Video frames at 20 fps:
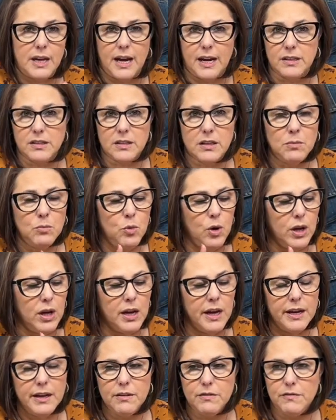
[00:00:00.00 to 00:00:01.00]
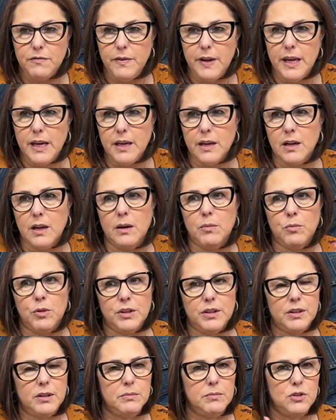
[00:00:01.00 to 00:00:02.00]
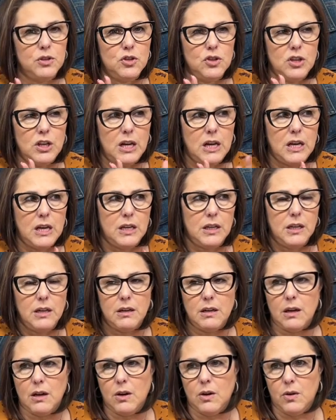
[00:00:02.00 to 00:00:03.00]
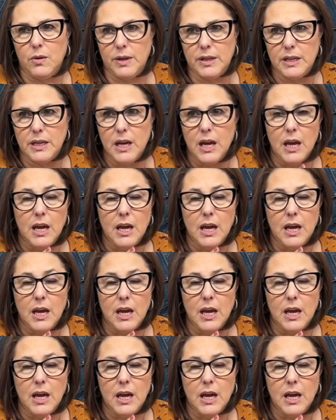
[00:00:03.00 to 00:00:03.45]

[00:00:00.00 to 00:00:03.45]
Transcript: Ask them what kind of feet come with the machine, you know, and